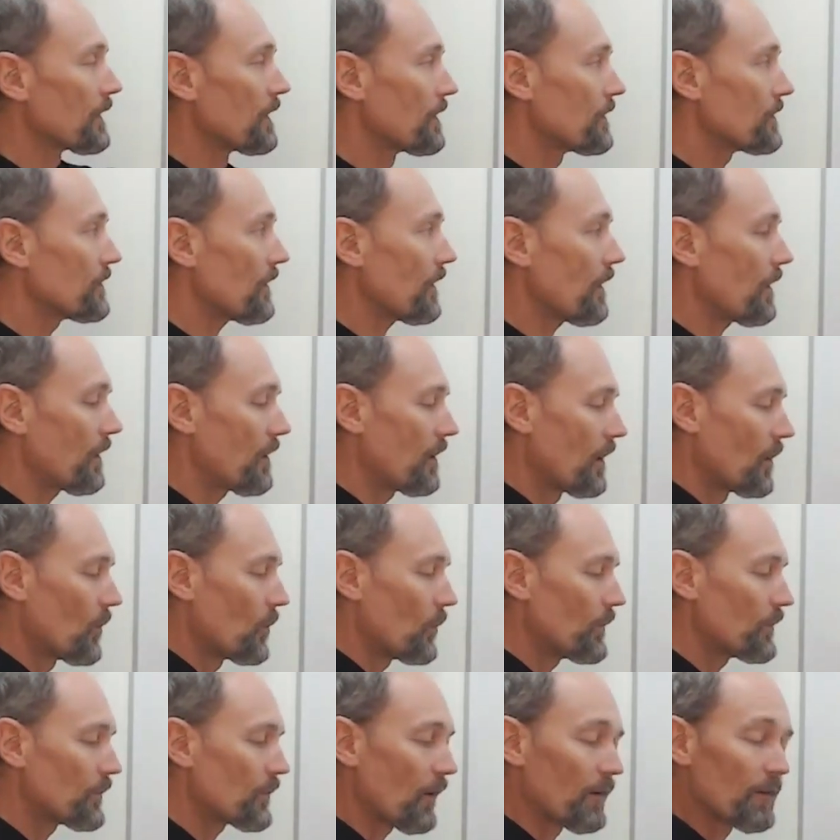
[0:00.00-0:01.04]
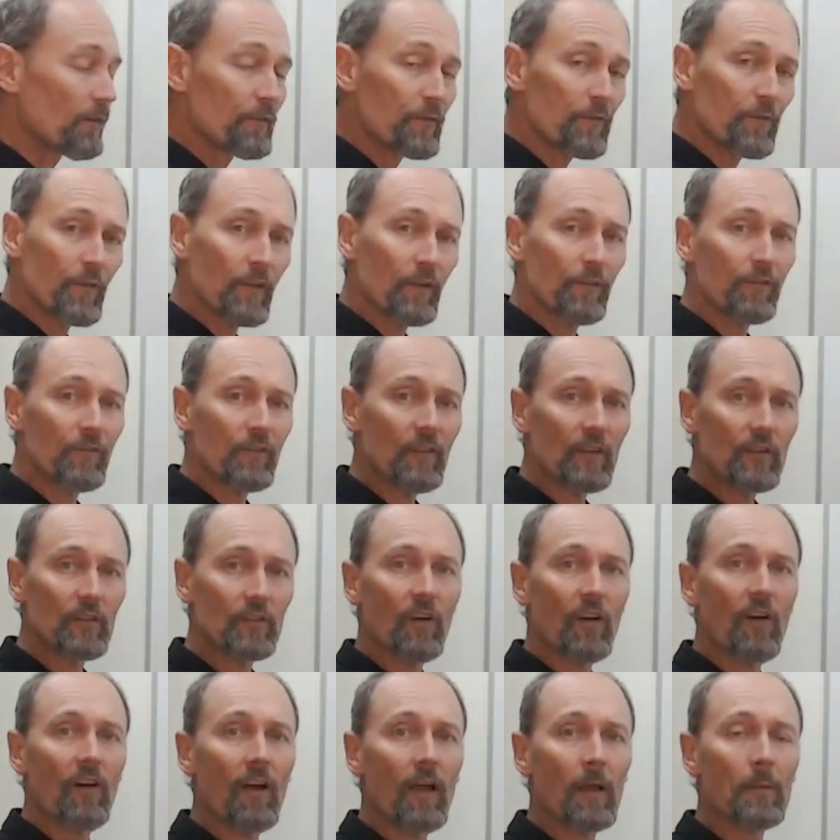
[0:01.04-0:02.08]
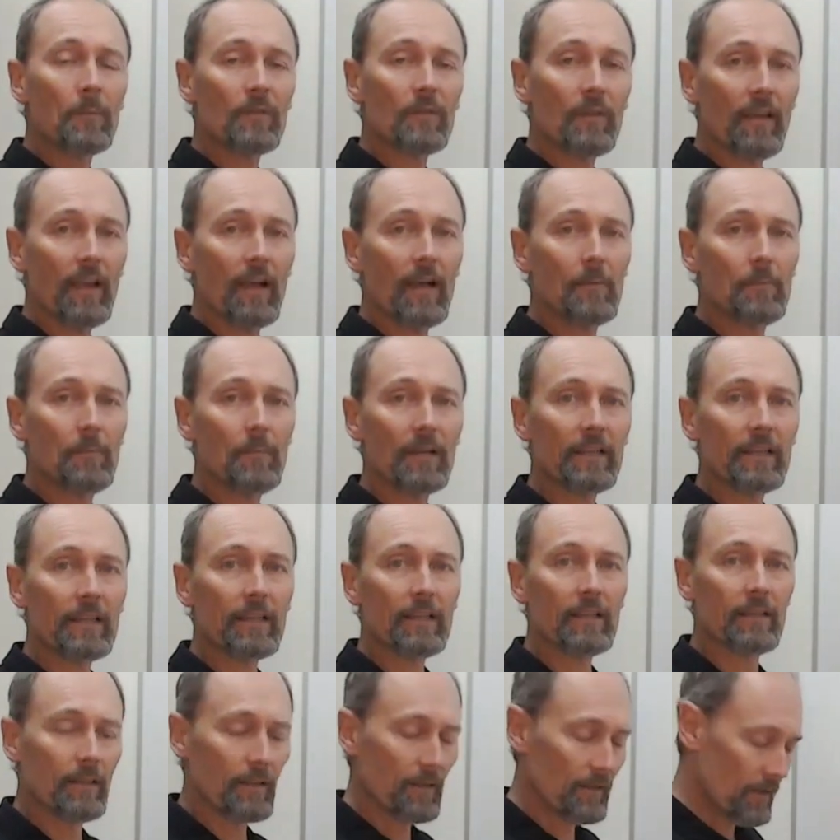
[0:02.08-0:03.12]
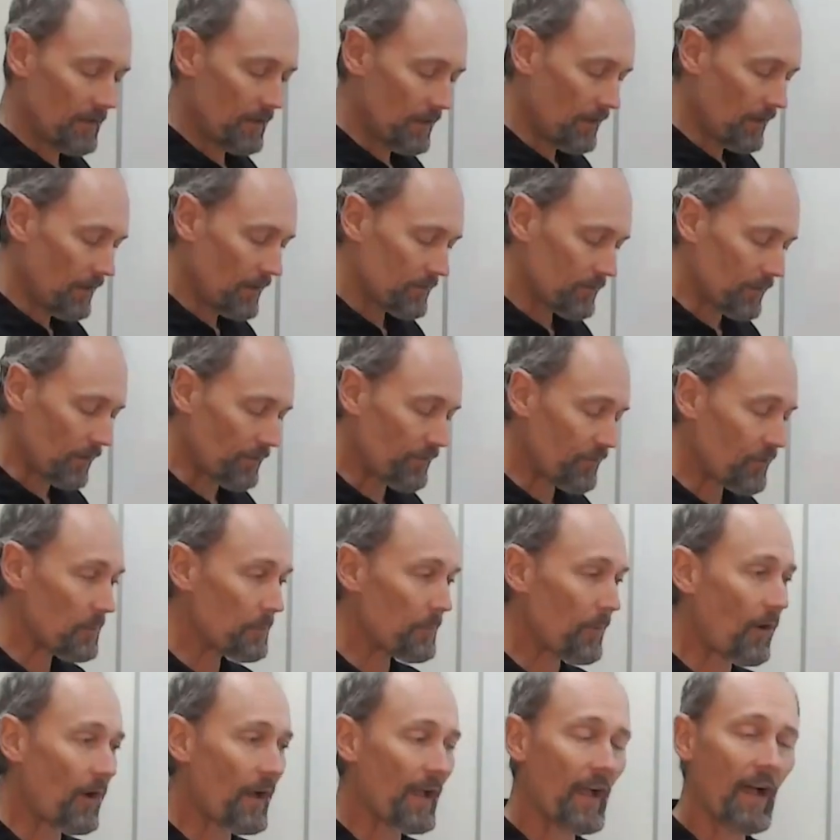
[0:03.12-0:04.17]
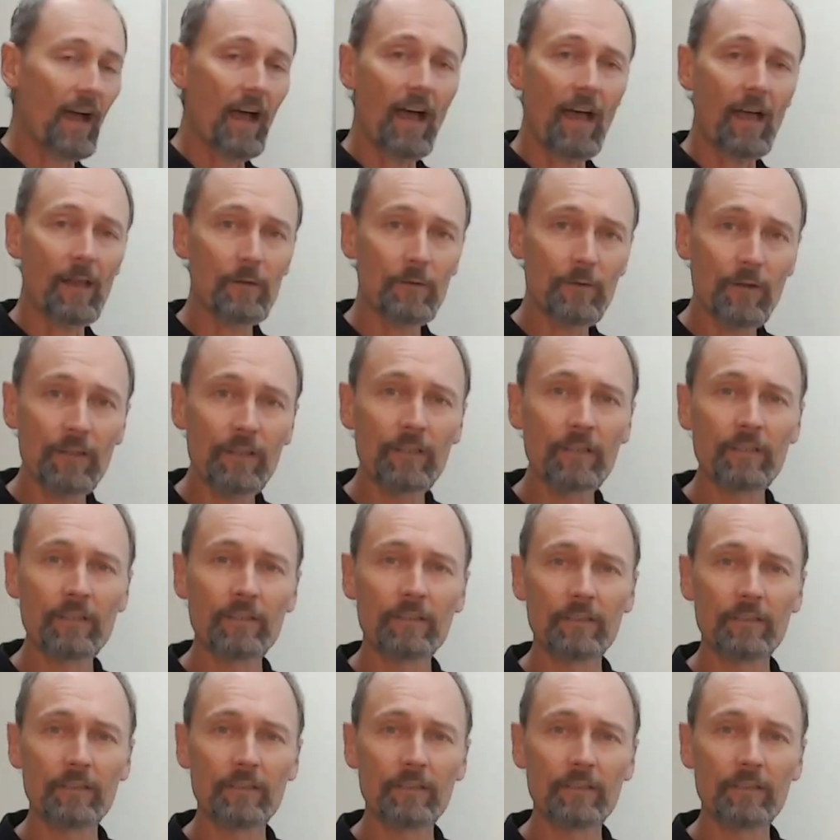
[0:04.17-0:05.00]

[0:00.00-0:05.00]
So we've gone 50 times our money. So if you buy 100,